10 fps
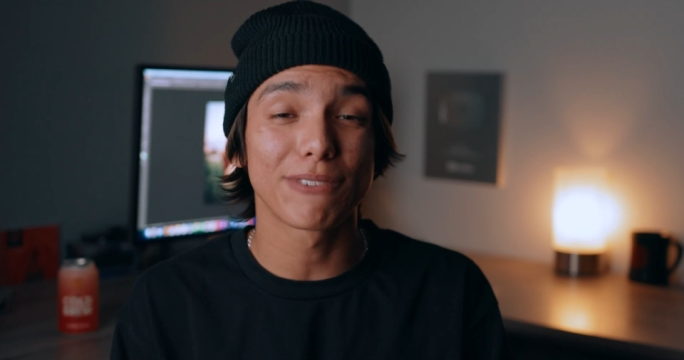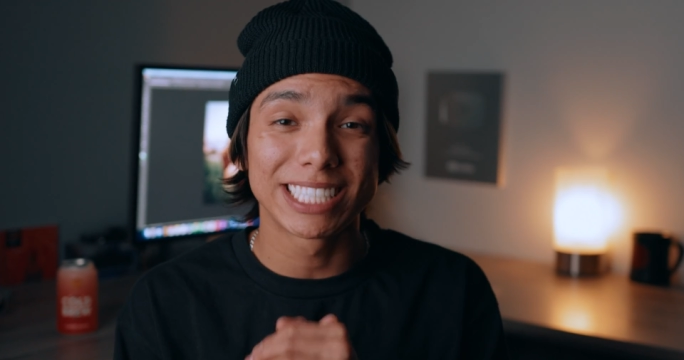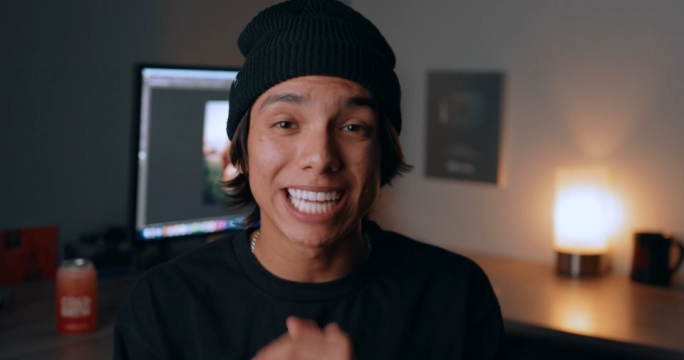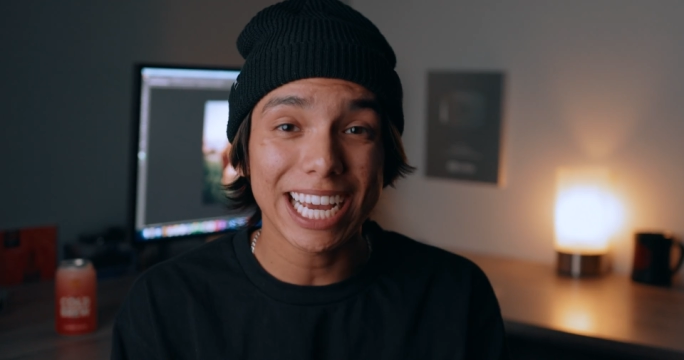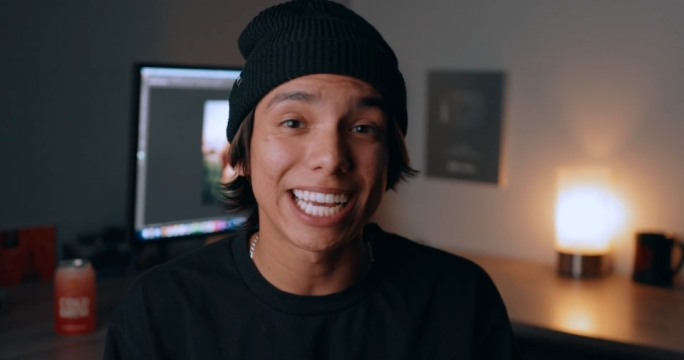for
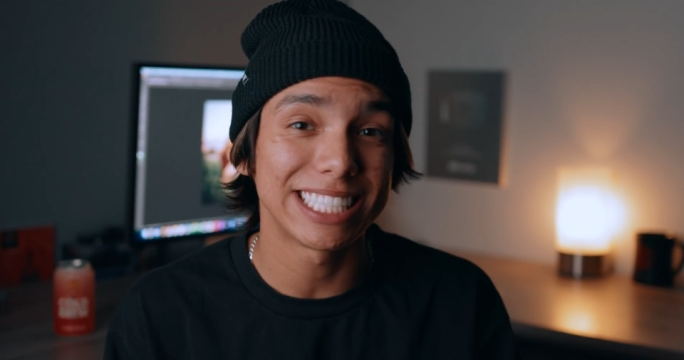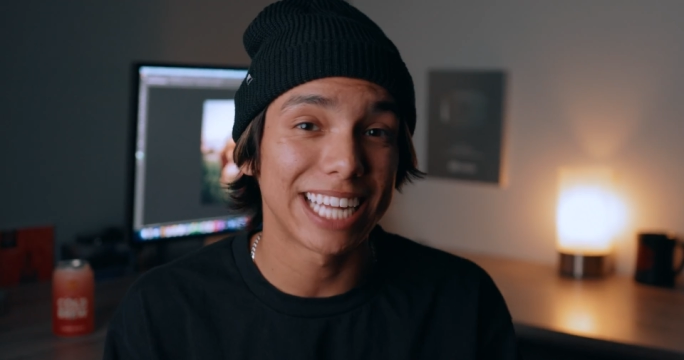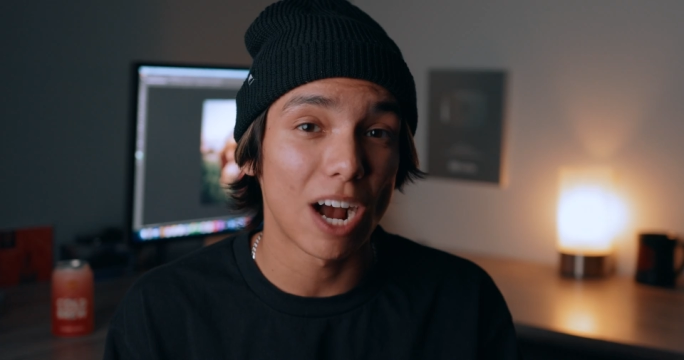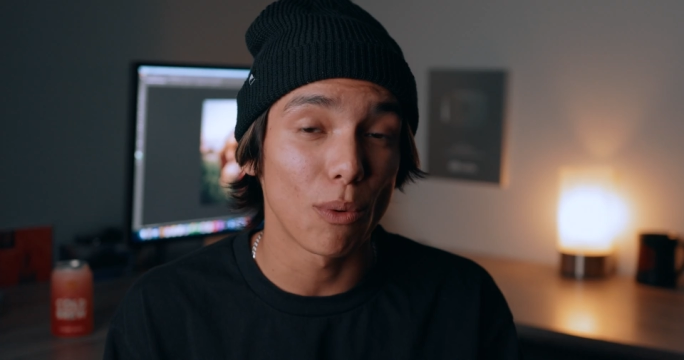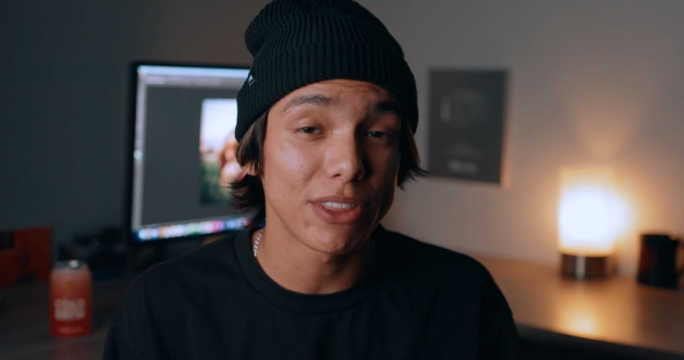decades
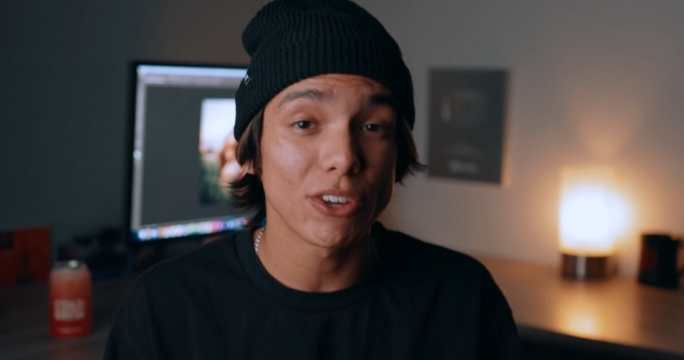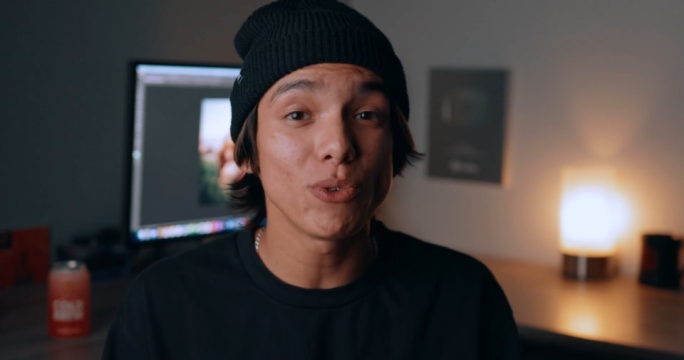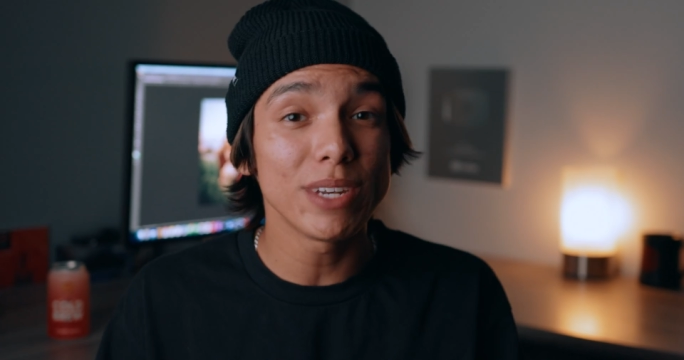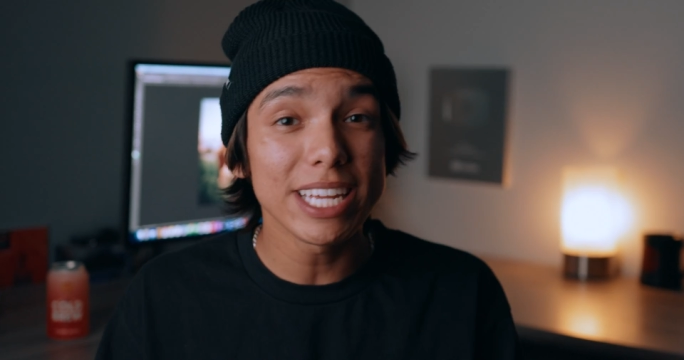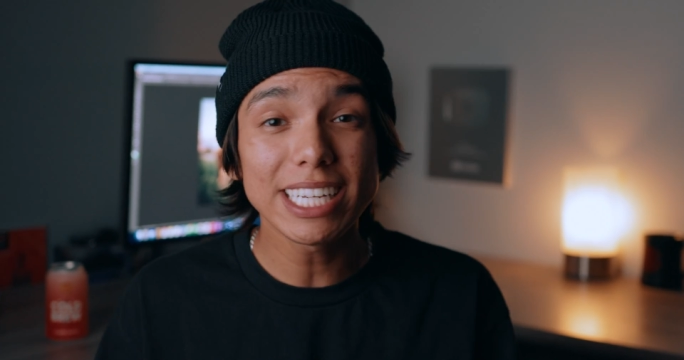now with their
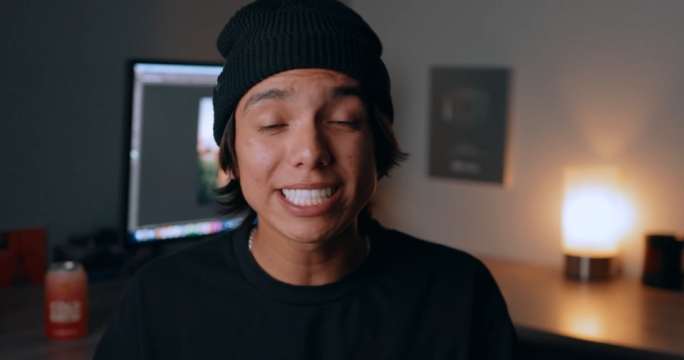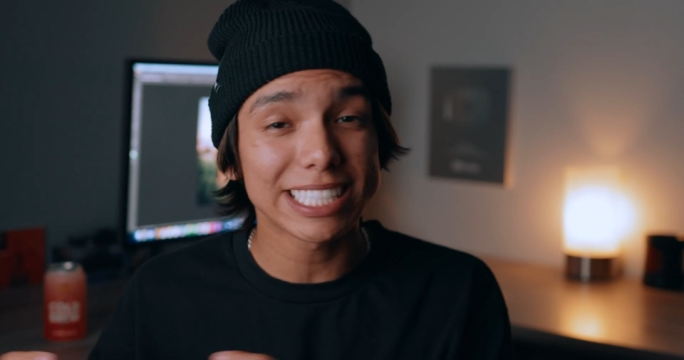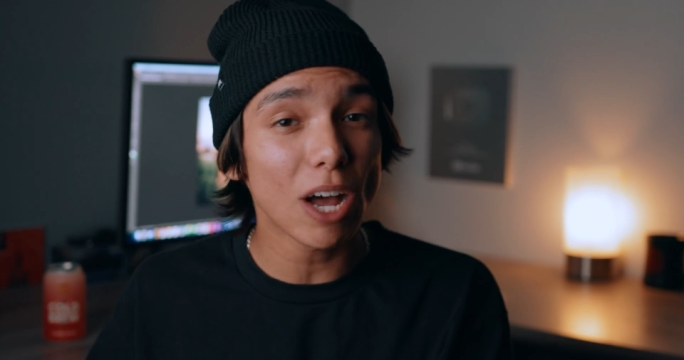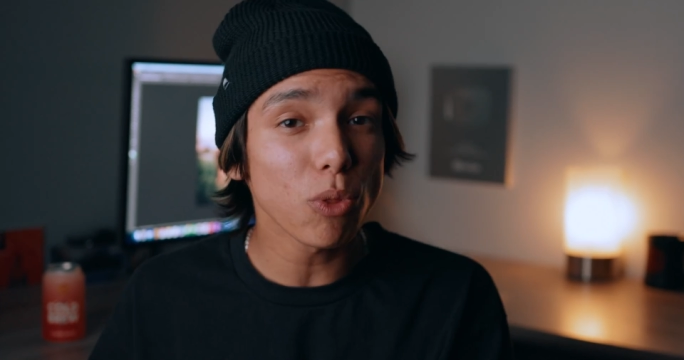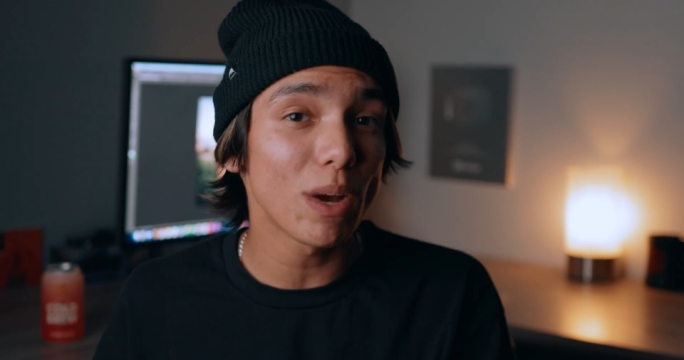unique
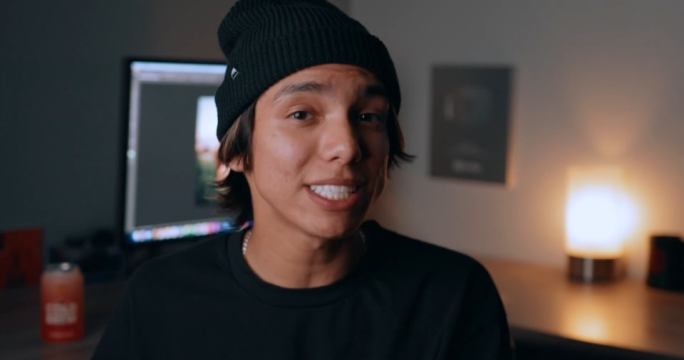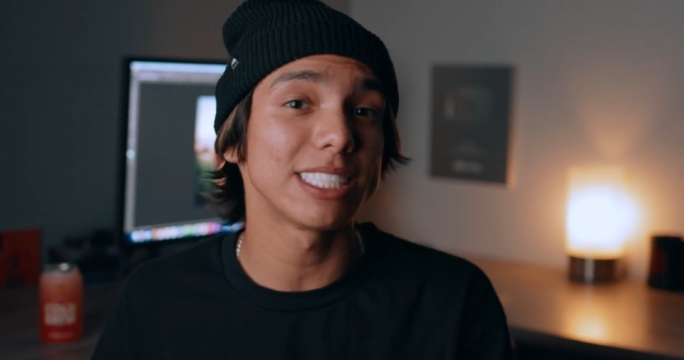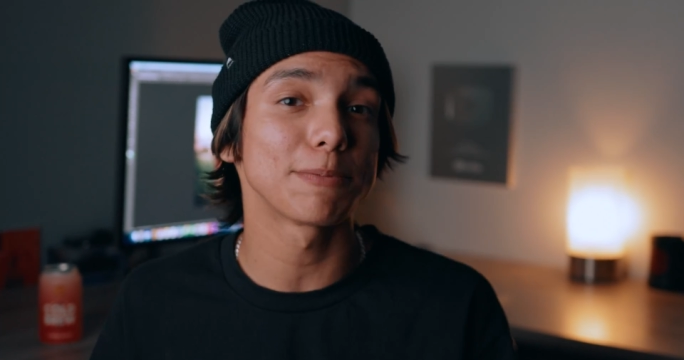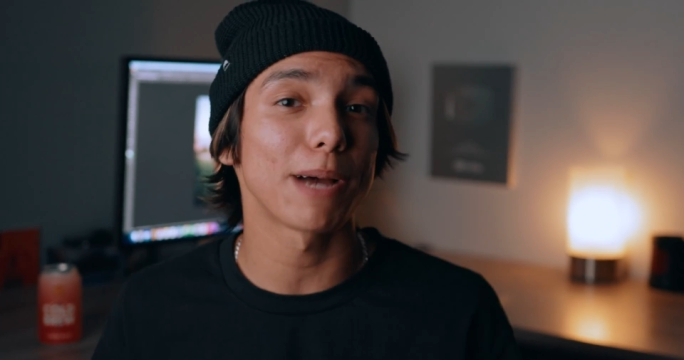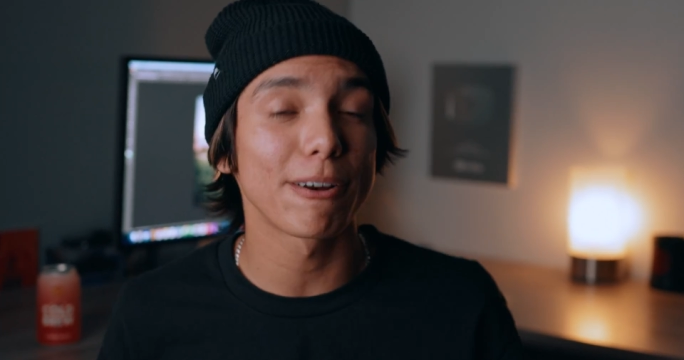Southwest
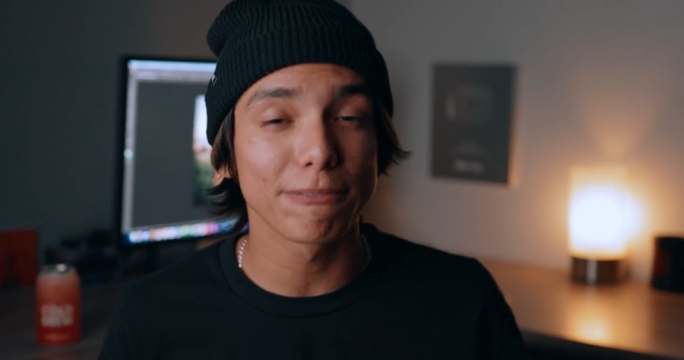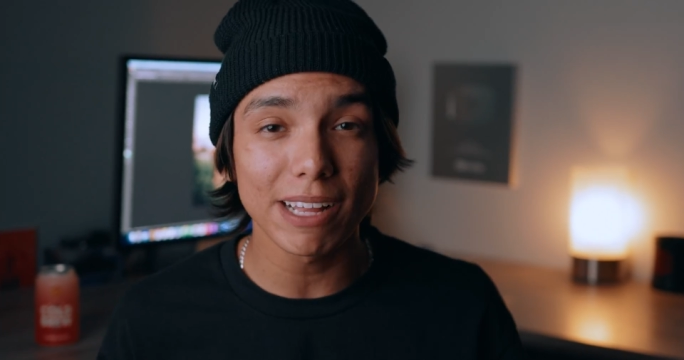inspired